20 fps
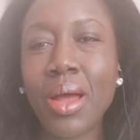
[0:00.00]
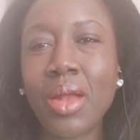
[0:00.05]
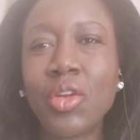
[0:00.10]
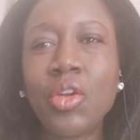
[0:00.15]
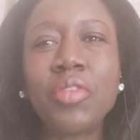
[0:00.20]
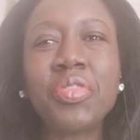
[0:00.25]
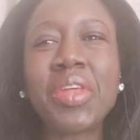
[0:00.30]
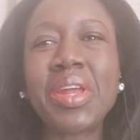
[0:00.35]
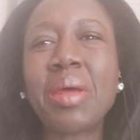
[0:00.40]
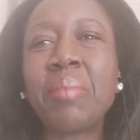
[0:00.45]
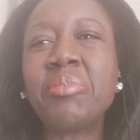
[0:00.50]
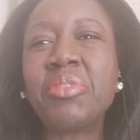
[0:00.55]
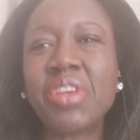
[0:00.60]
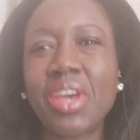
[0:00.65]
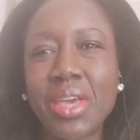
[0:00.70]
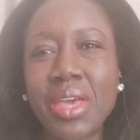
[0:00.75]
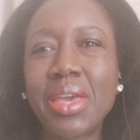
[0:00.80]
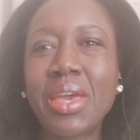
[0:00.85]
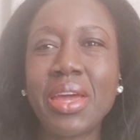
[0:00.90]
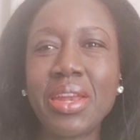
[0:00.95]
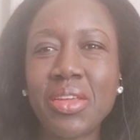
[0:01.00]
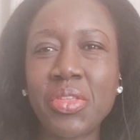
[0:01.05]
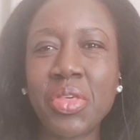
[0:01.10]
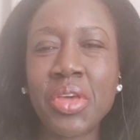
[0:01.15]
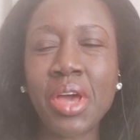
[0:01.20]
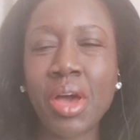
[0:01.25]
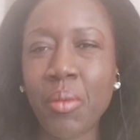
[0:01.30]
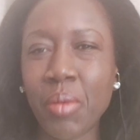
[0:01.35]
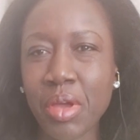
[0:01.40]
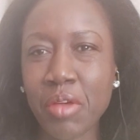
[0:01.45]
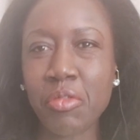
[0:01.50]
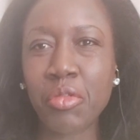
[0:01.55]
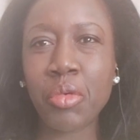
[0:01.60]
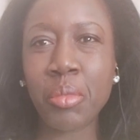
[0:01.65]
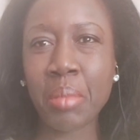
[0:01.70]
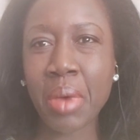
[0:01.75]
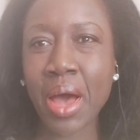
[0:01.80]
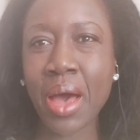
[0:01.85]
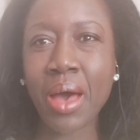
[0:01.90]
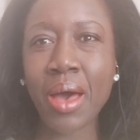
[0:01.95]
Not that I'm taking anything away
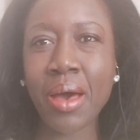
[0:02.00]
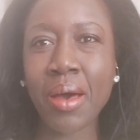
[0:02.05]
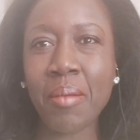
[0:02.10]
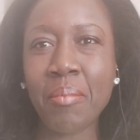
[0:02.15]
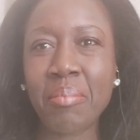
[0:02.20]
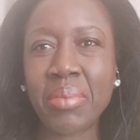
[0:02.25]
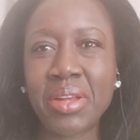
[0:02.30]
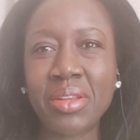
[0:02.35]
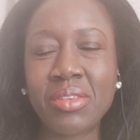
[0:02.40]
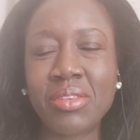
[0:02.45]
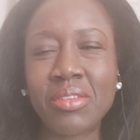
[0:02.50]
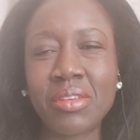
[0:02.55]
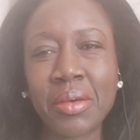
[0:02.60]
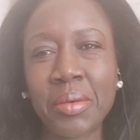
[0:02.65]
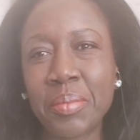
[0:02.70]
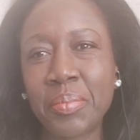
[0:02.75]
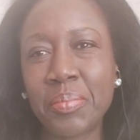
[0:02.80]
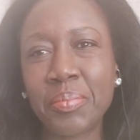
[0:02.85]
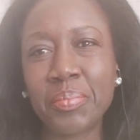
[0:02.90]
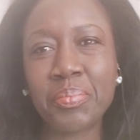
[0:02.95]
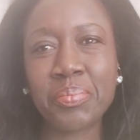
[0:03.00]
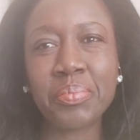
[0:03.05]
from her, but